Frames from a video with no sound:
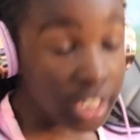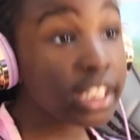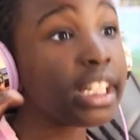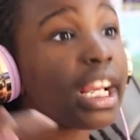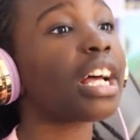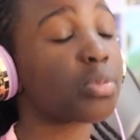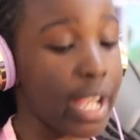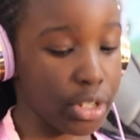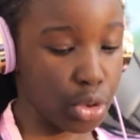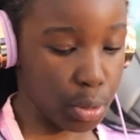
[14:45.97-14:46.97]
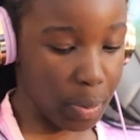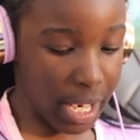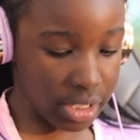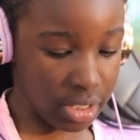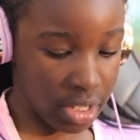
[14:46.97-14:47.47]
Yes, white
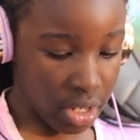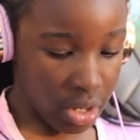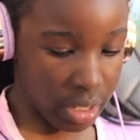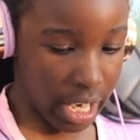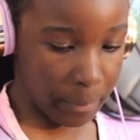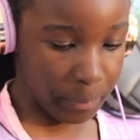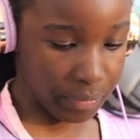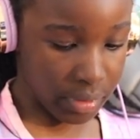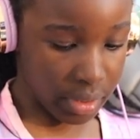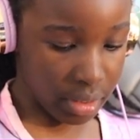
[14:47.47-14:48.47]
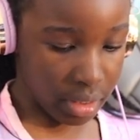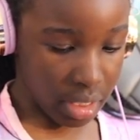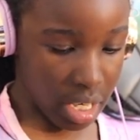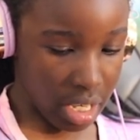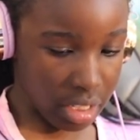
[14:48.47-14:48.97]
toothpaste. Okay,
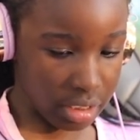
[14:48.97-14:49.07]
uh,